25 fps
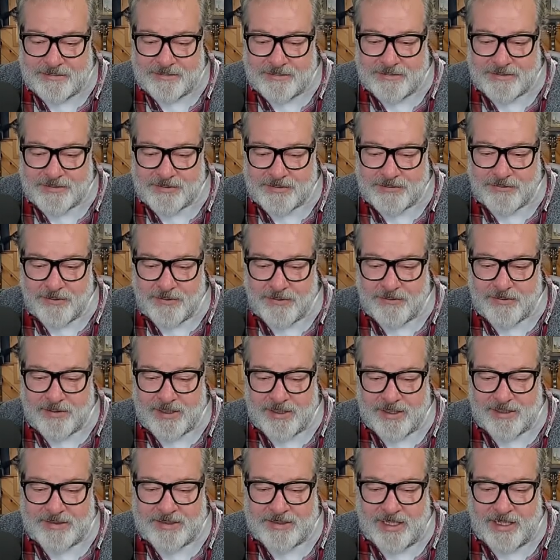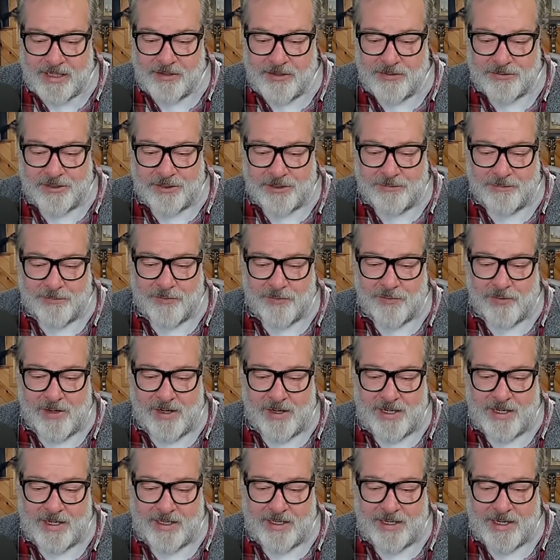scrolling, Adele, good
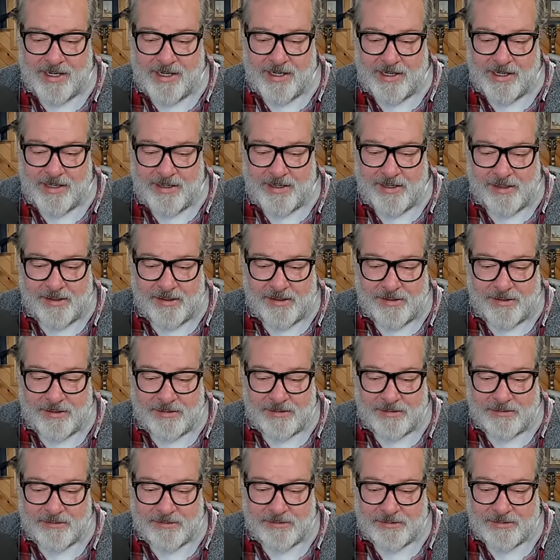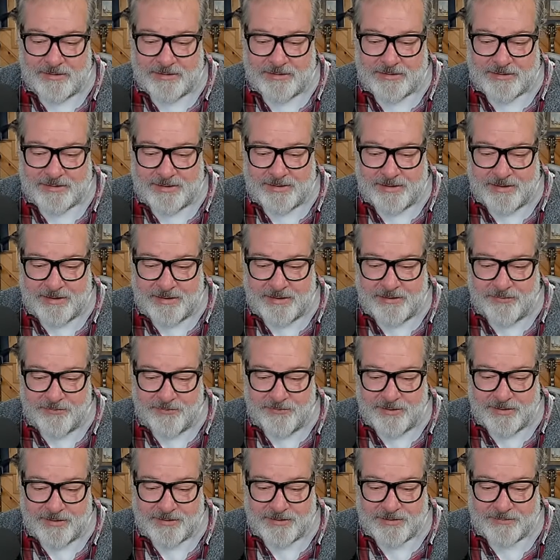morning. And let's see,
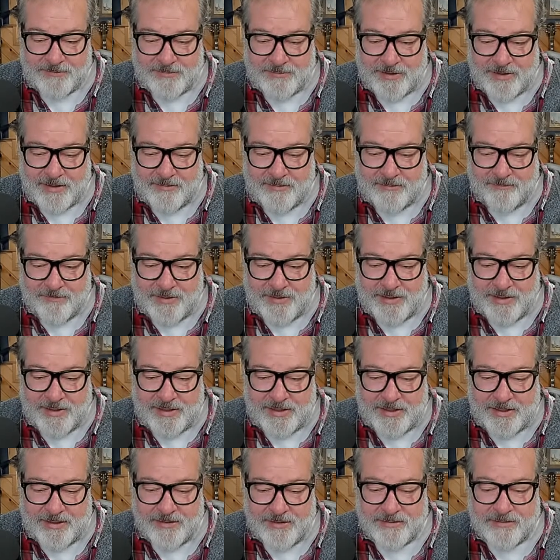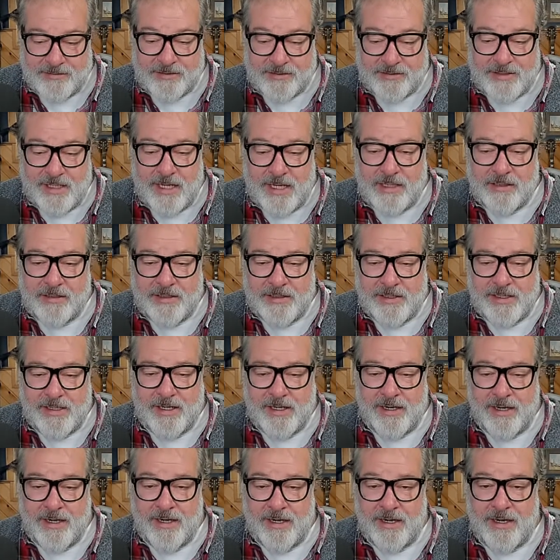who else might be here?
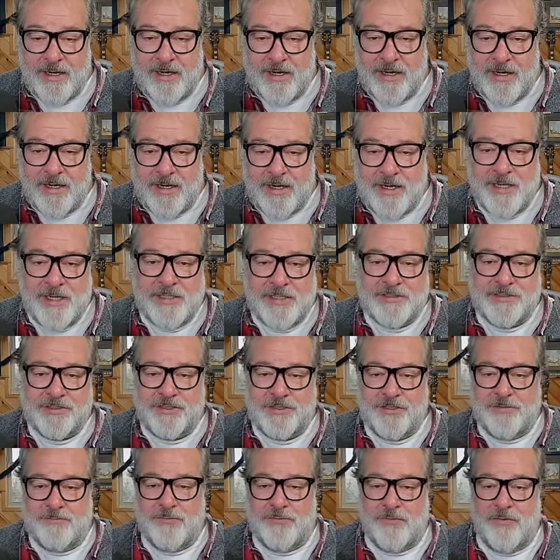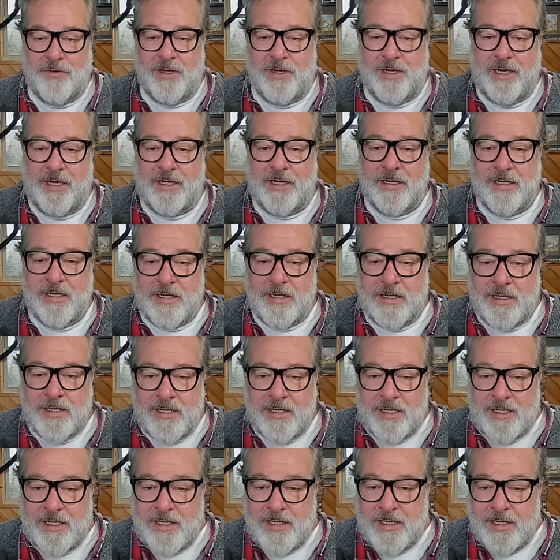Sally H. Good morning.
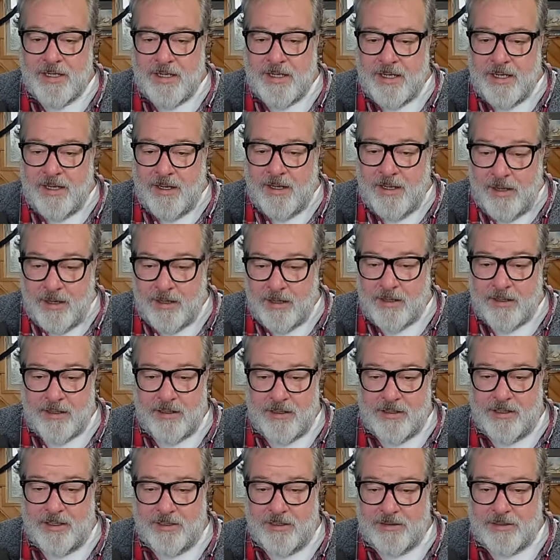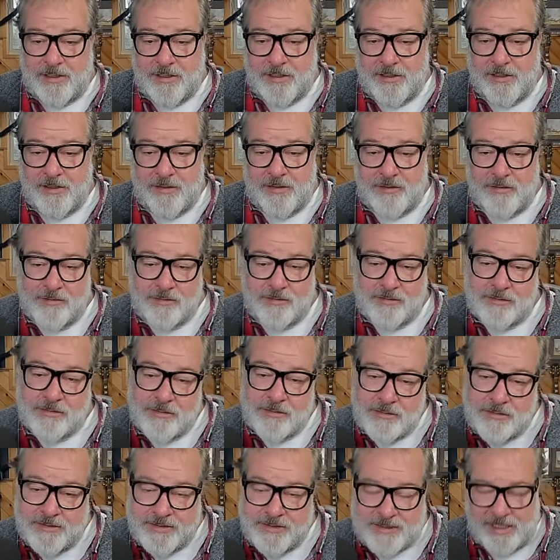Oh,
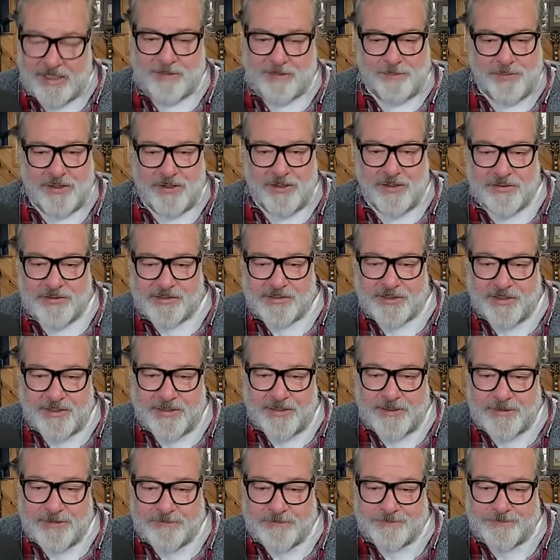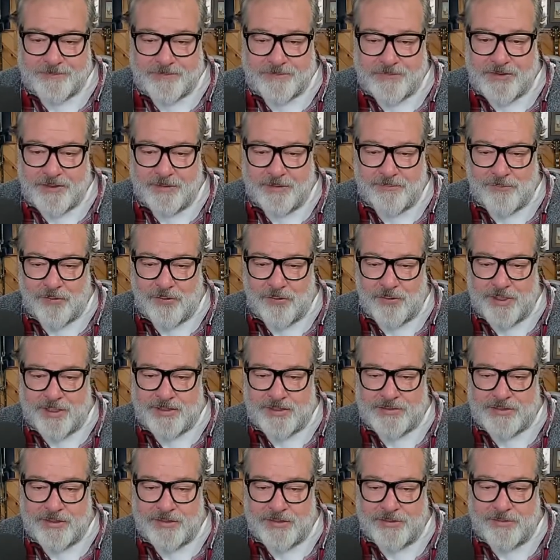good. T. Pearson. Good
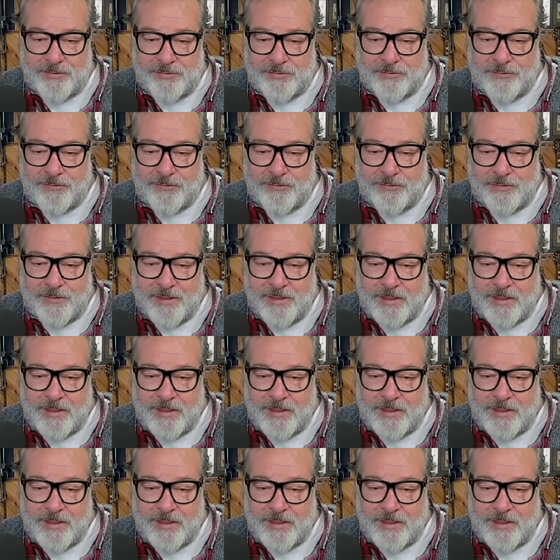morning too.